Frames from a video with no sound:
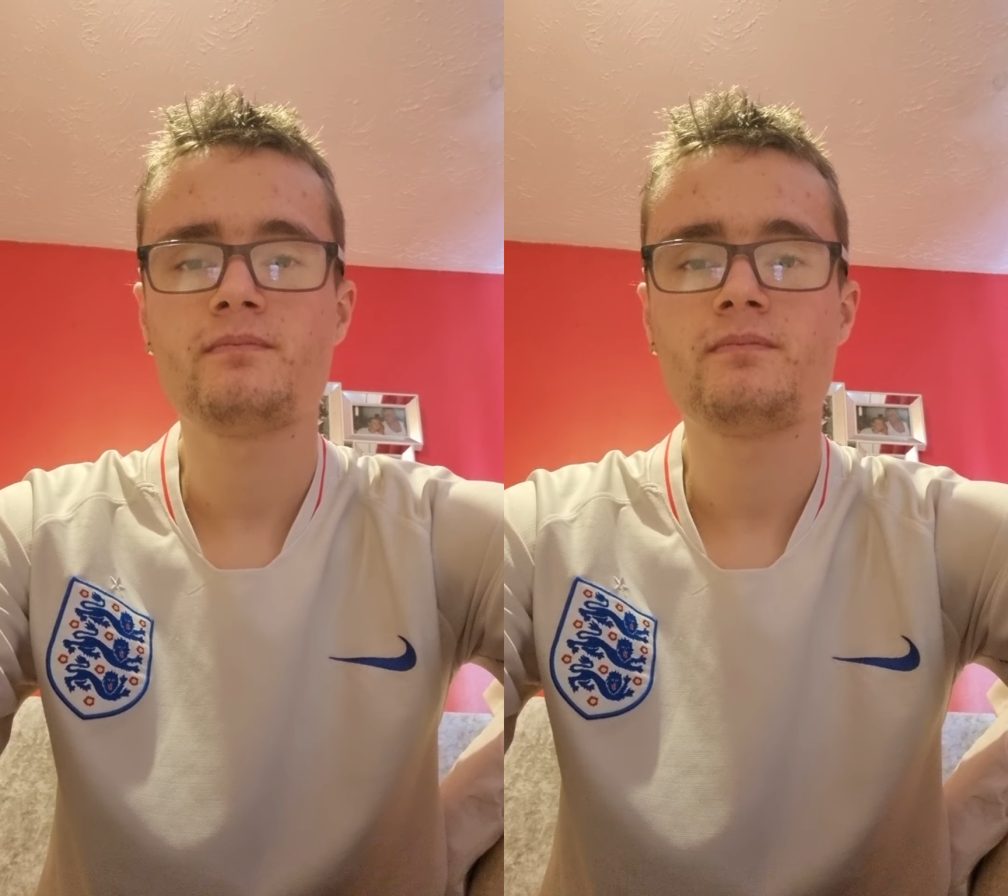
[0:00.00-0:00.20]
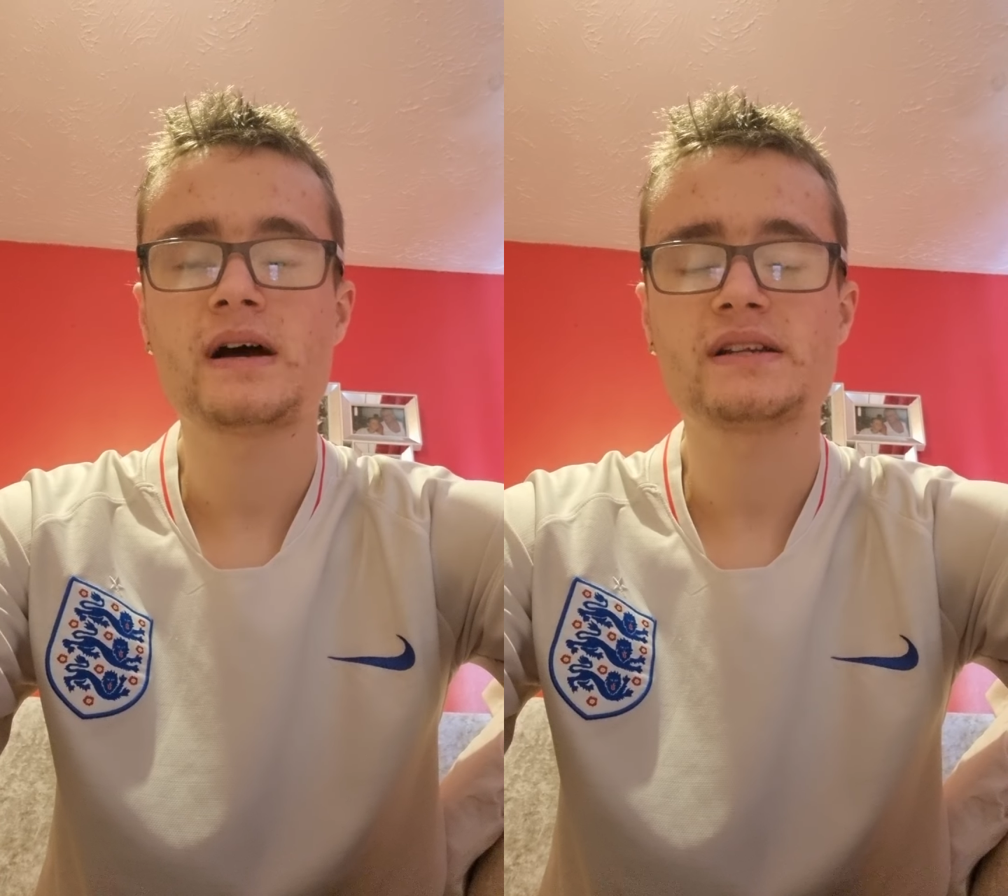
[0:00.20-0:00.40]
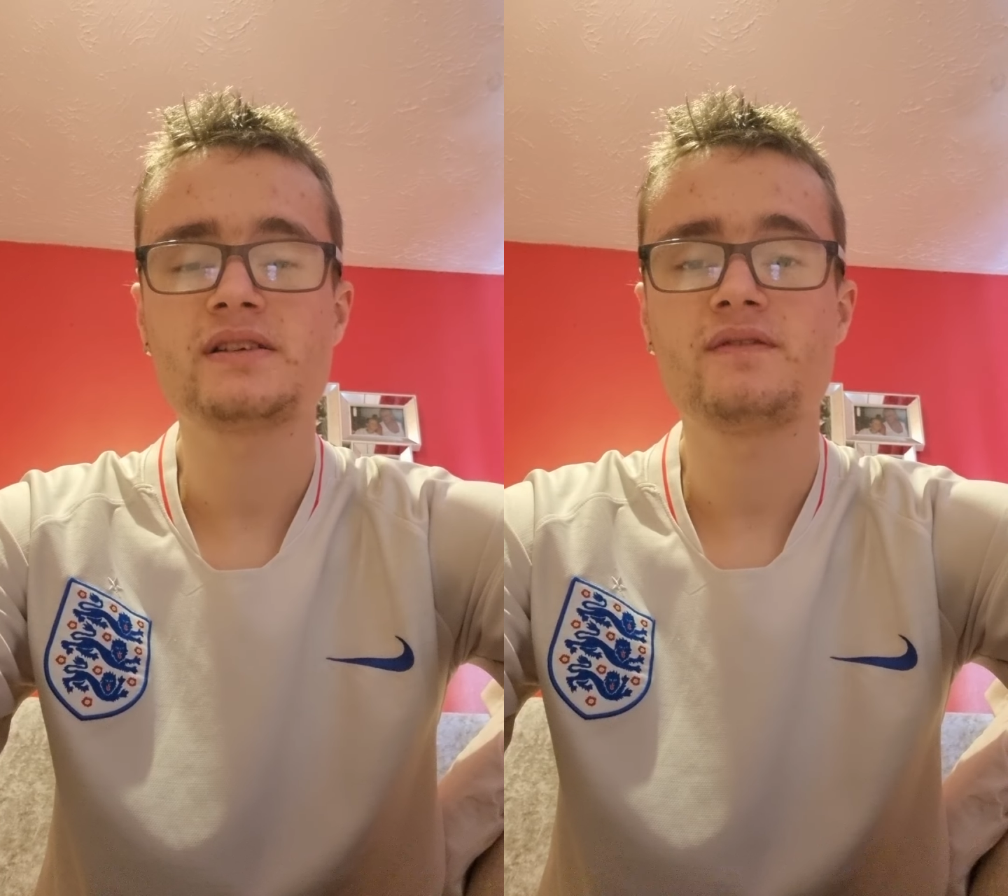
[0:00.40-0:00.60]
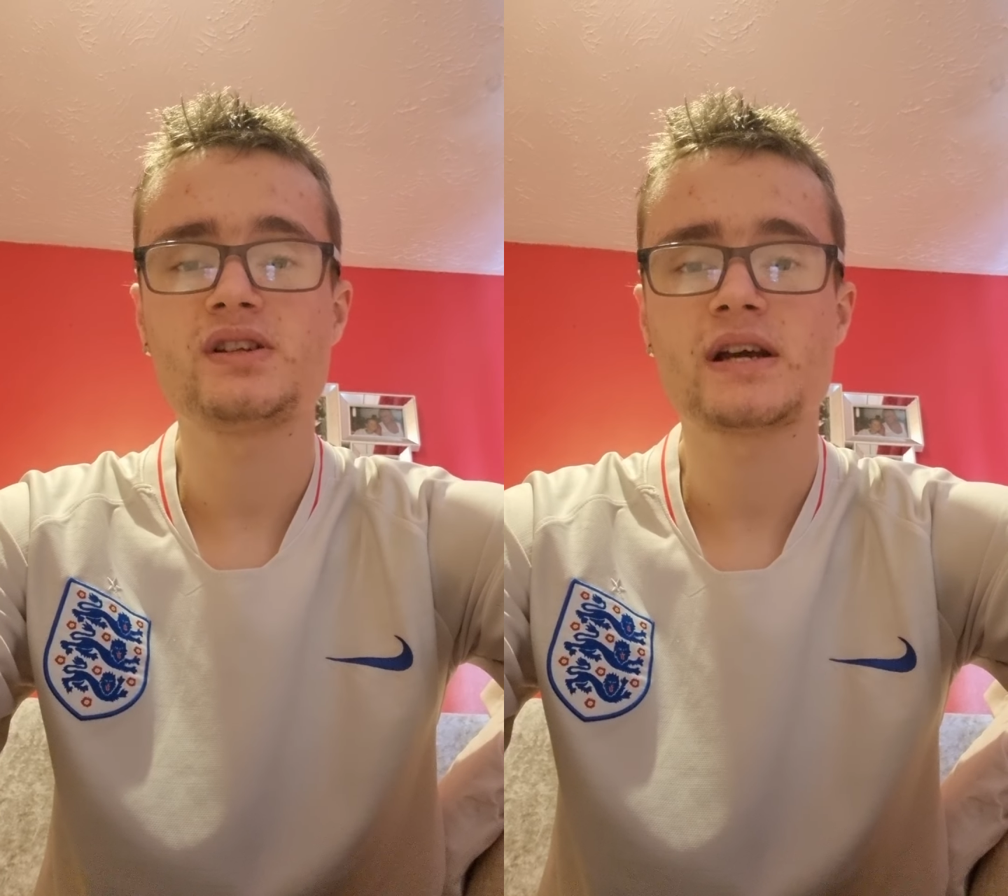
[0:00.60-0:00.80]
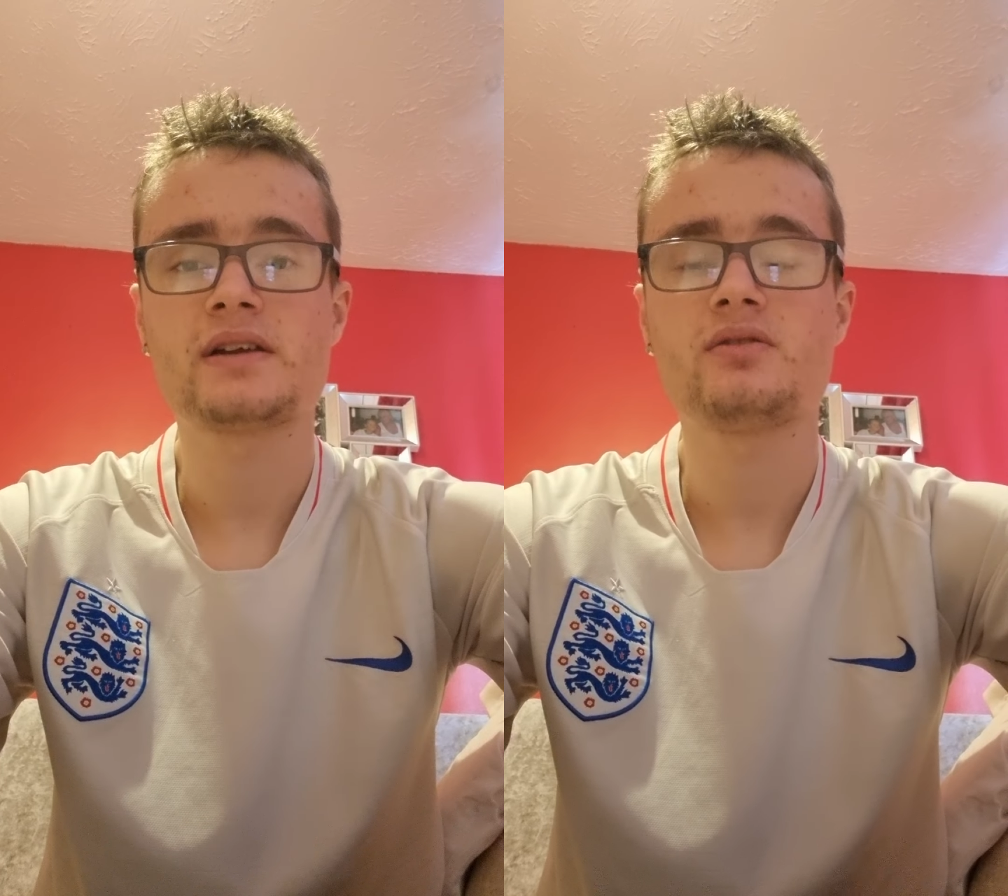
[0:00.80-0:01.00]
back to the
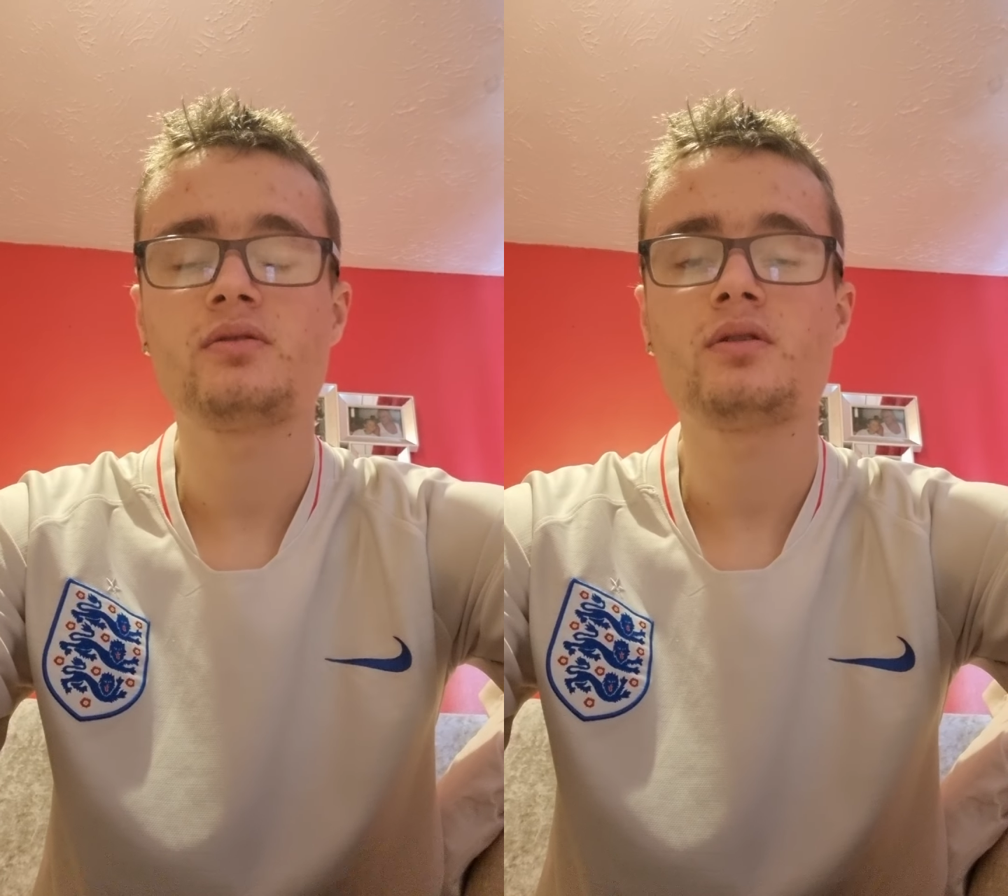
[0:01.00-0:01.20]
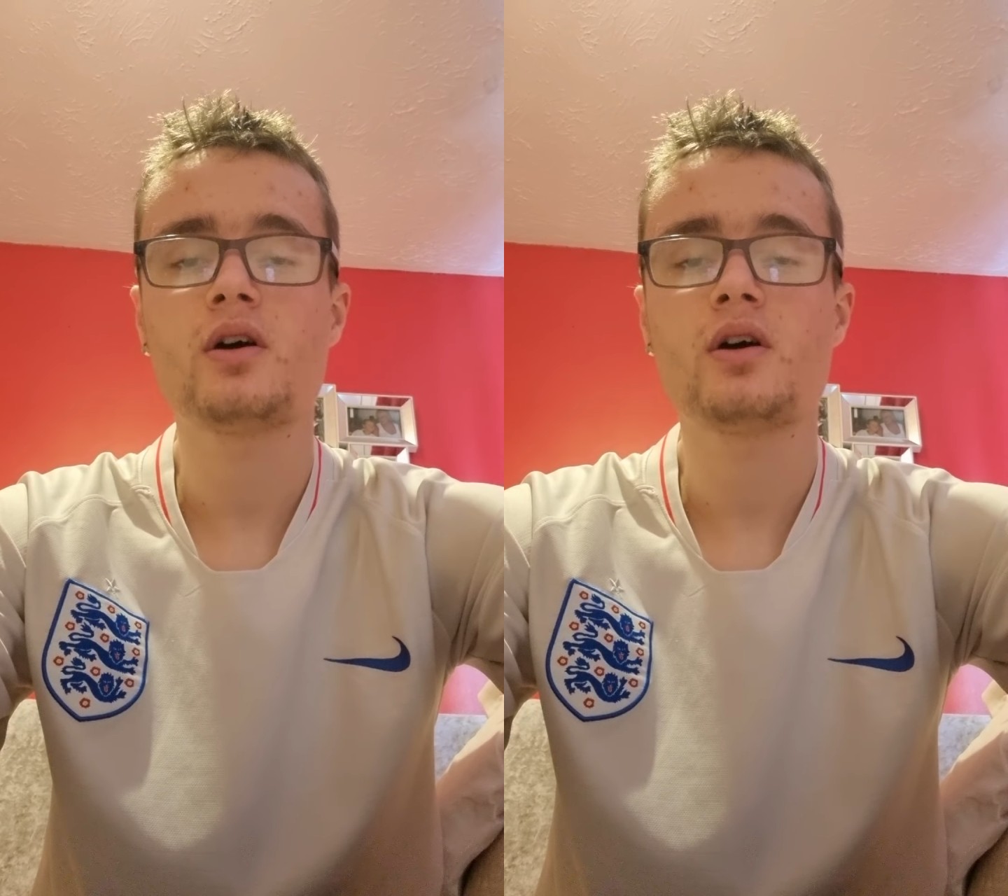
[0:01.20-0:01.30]
channel.